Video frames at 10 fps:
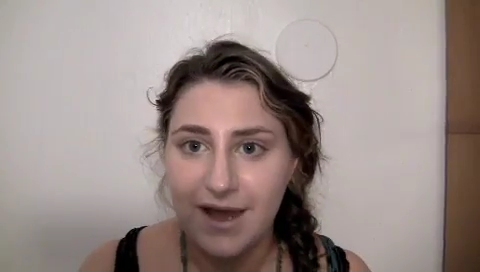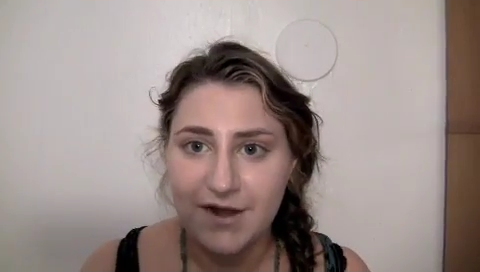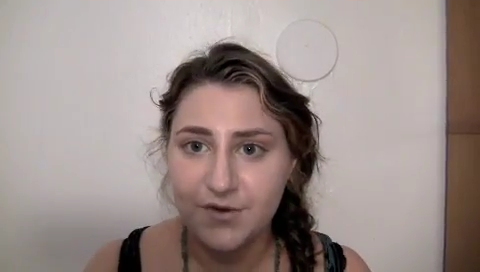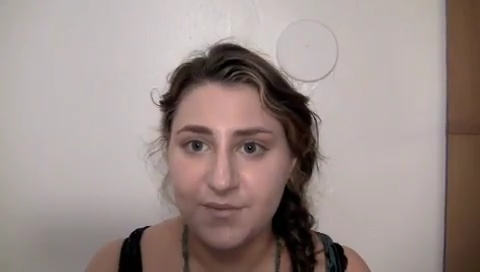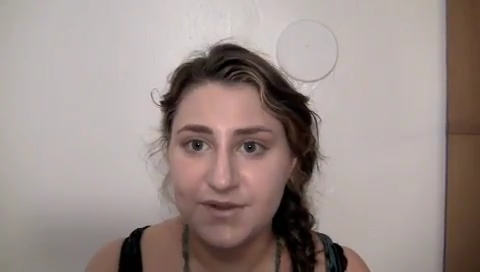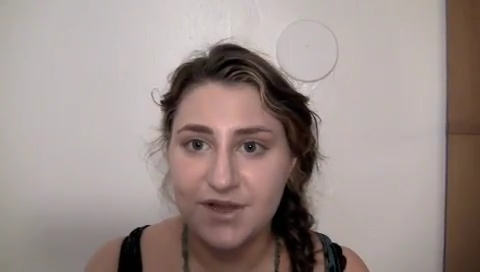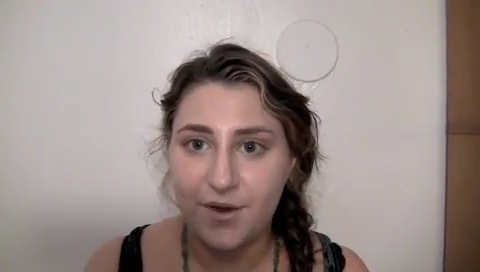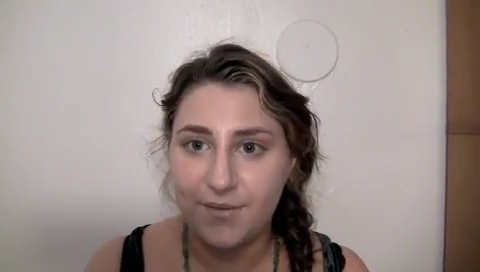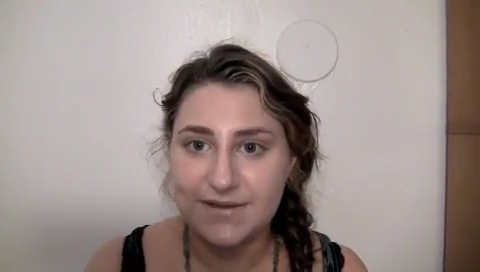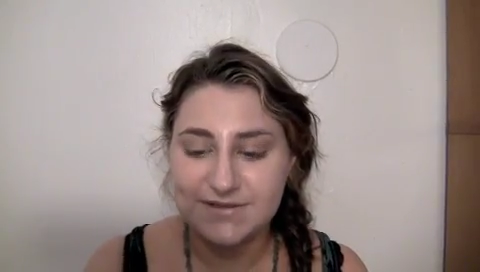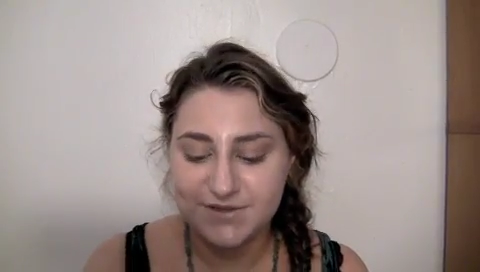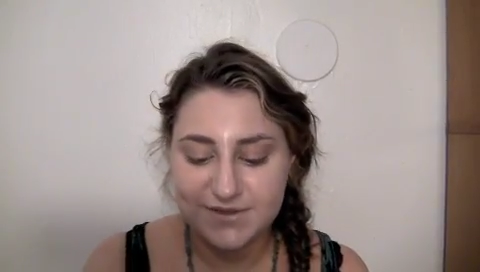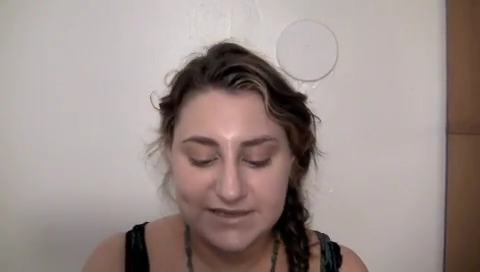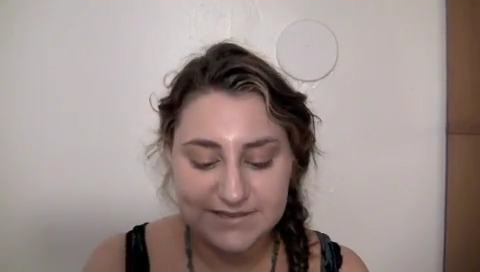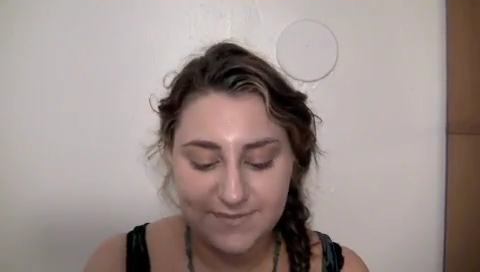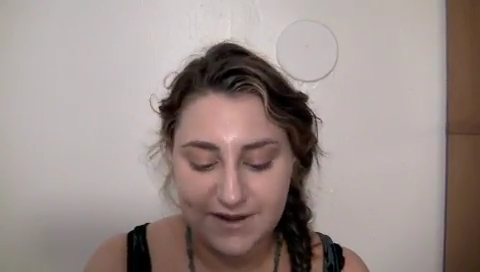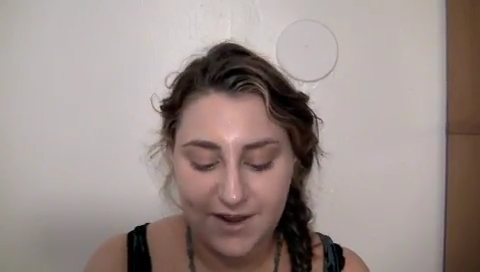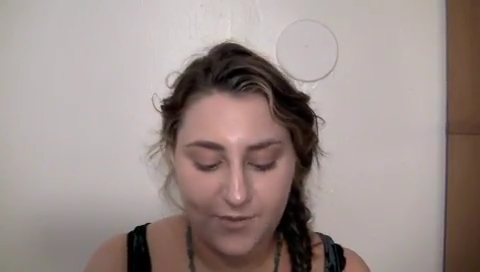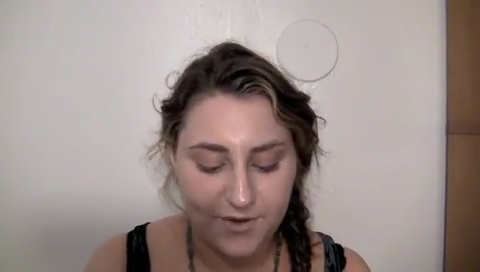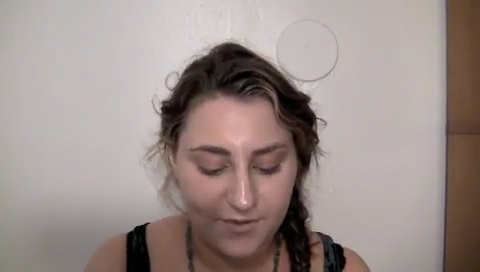I normally always do this, but
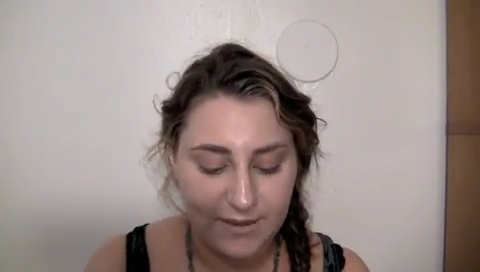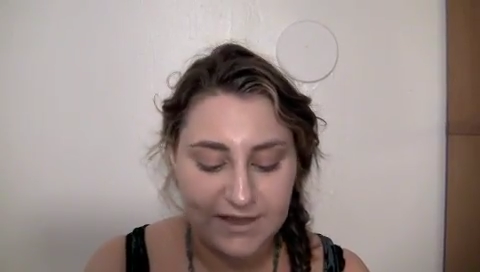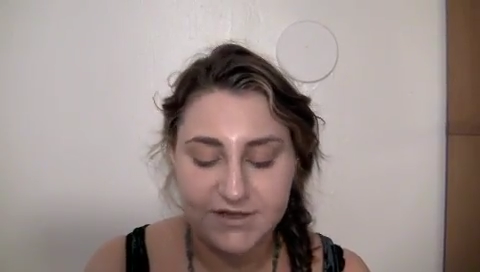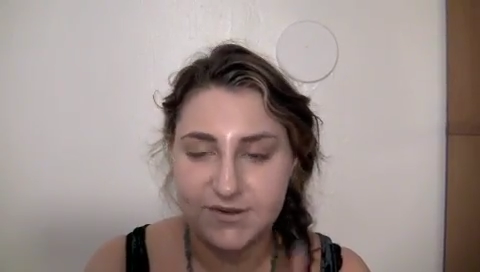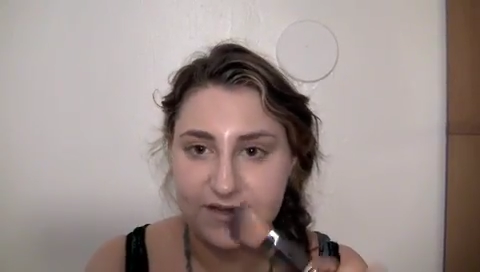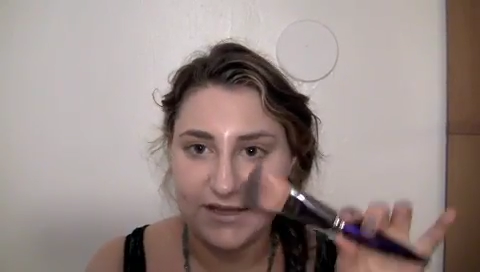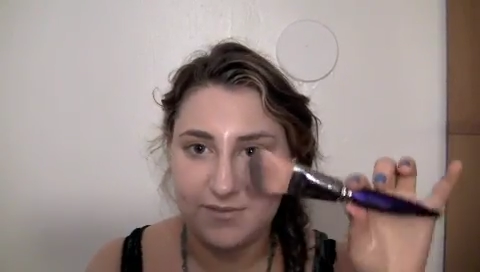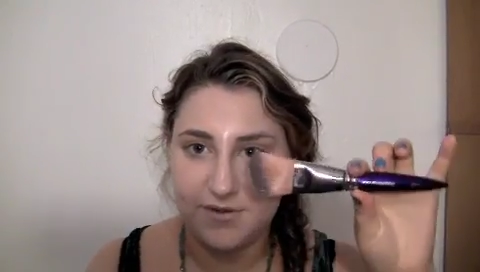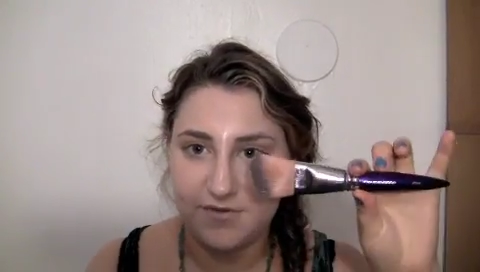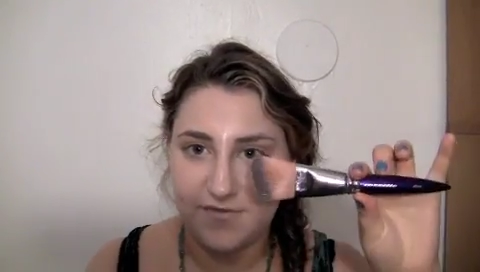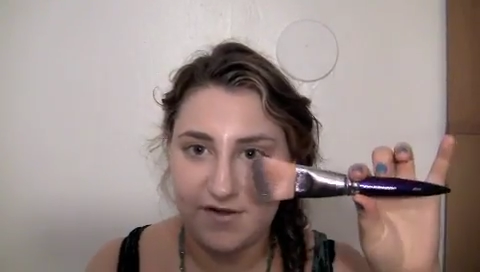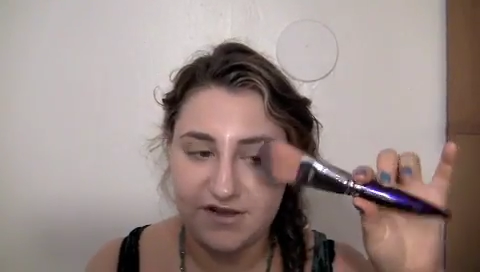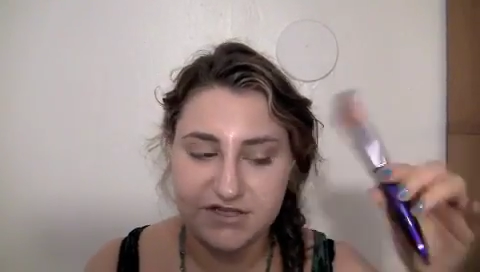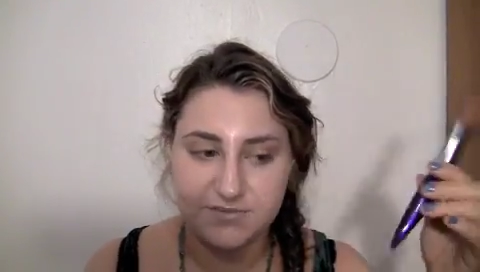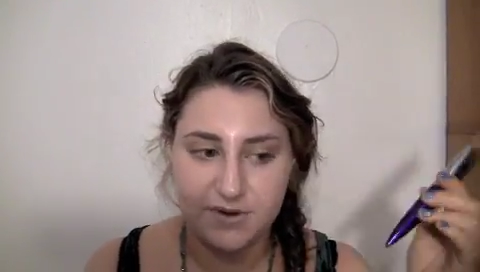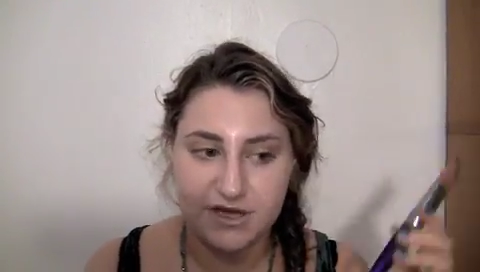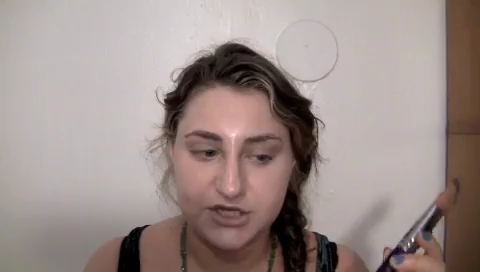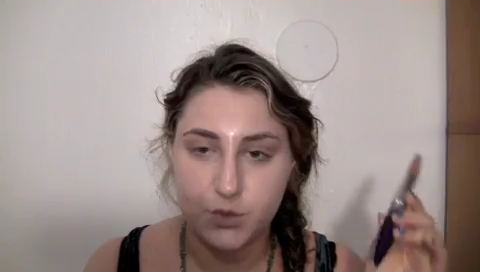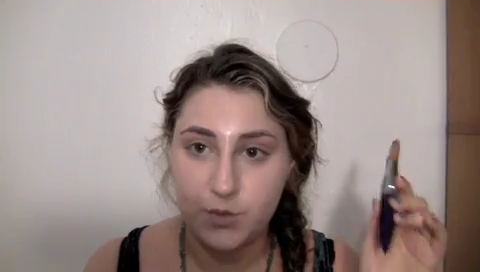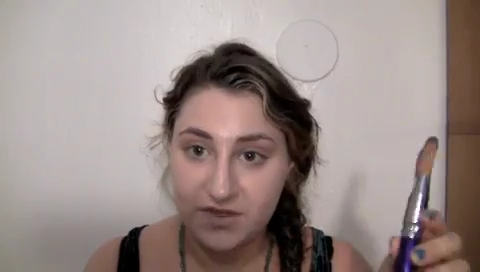I want to remind you to keep your foundation
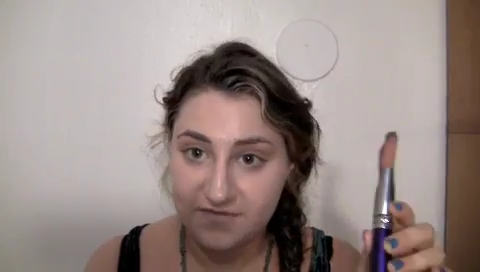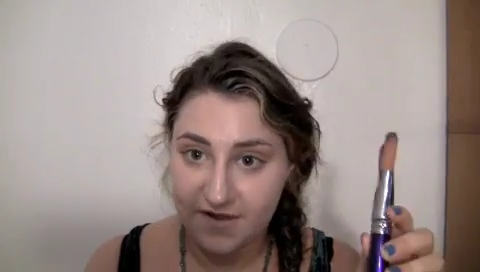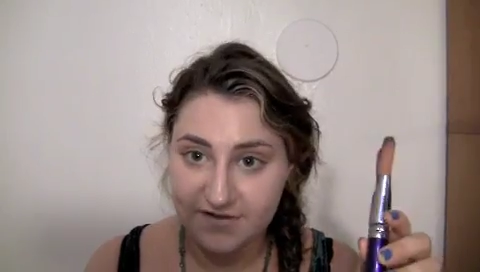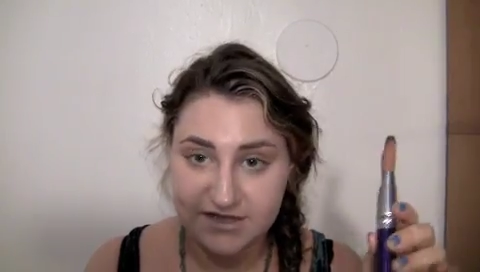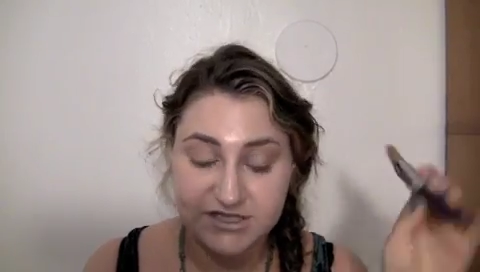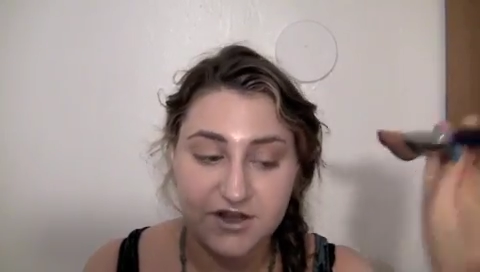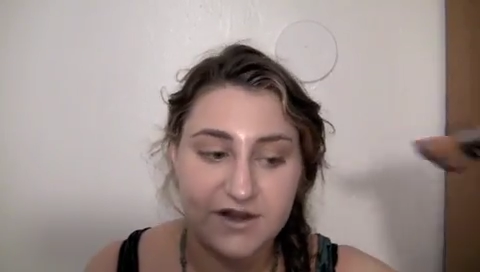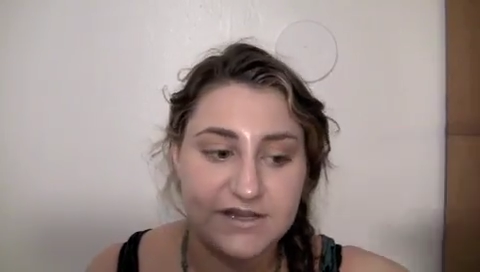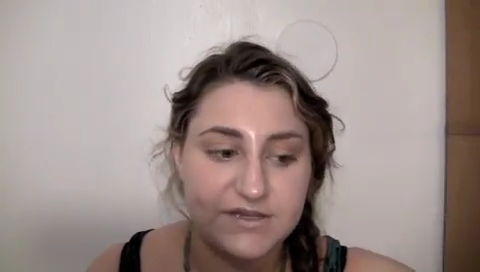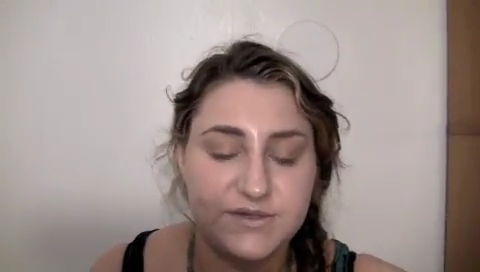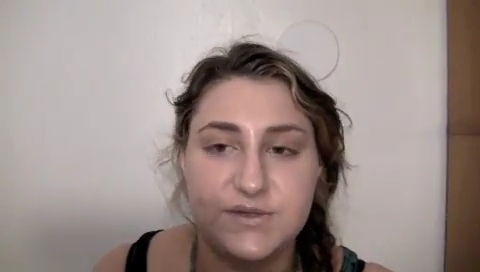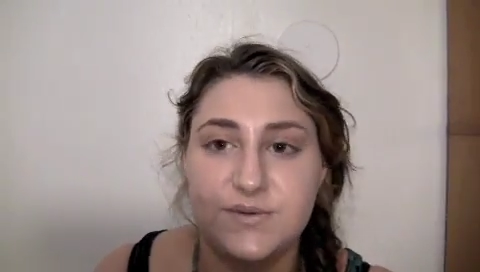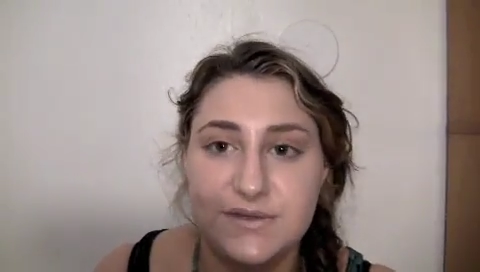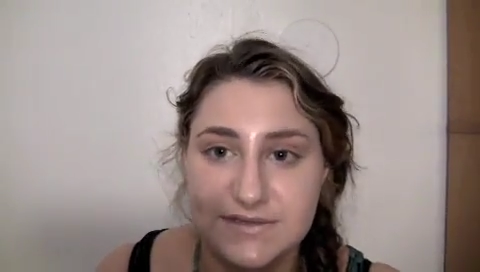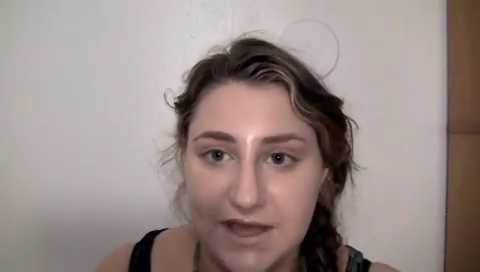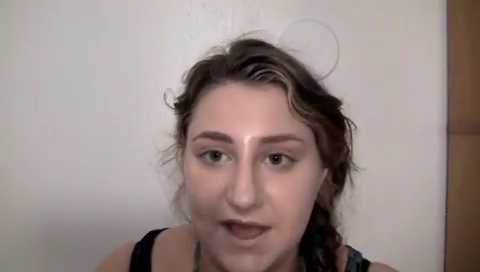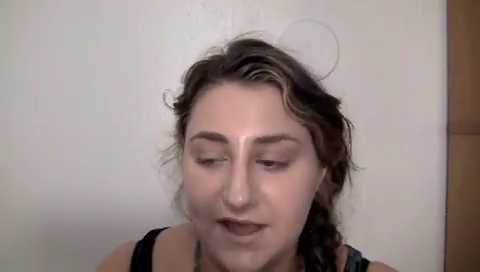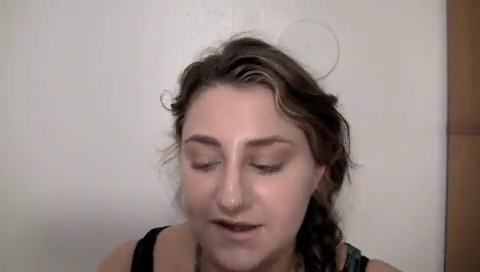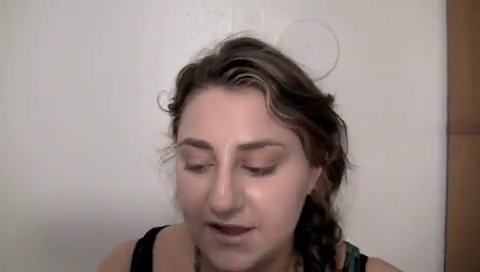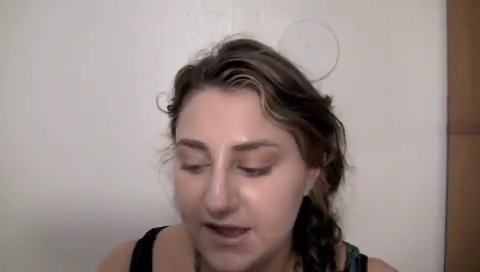brush with foundation on it to the
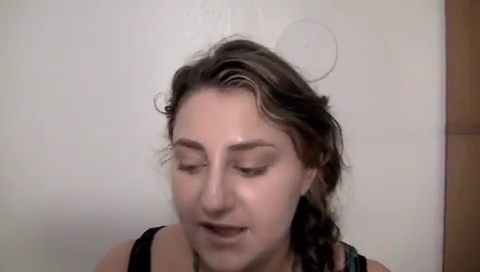side